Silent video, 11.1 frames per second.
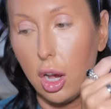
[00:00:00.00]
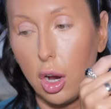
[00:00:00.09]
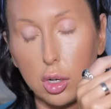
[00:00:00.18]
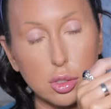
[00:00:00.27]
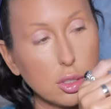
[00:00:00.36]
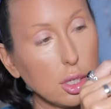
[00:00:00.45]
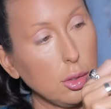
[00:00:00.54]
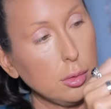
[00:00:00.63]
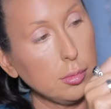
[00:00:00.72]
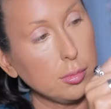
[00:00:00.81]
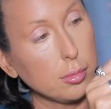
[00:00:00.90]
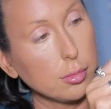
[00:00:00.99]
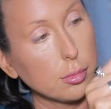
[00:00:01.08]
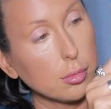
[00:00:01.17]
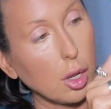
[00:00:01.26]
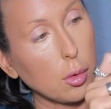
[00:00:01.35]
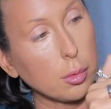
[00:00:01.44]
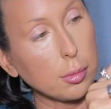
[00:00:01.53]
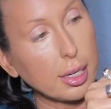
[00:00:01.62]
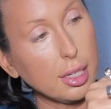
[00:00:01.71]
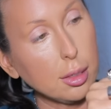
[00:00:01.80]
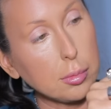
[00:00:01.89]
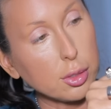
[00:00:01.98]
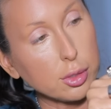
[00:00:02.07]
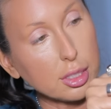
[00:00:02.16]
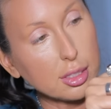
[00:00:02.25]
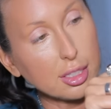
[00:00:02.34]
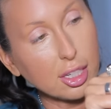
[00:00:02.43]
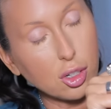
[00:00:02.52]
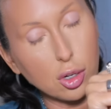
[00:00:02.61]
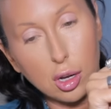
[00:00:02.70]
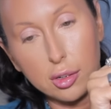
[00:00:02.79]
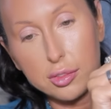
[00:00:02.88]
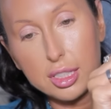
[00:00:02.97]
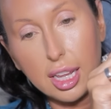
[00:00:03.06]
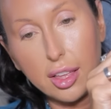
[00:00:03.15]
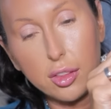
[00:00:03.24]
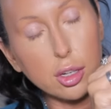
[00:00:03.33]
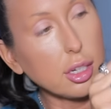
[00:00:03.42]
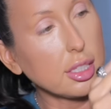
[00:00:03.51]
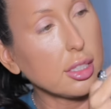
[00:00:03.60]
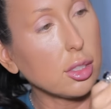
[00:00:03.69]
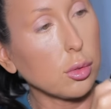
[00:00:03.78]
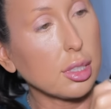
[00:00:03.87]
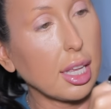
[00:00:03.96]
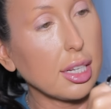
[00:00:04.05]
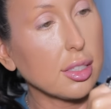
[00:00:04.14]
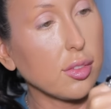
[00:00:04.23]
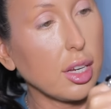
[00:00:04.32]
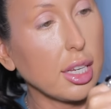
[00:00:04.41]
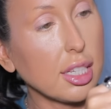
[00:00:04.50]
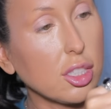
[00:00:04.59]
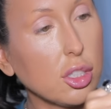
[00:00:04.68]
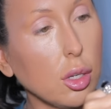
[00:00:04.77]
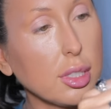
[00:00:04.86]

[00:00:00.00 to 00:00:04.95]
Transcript: Also, are we ready to peel this sticker off together? It's so satisfying. It's so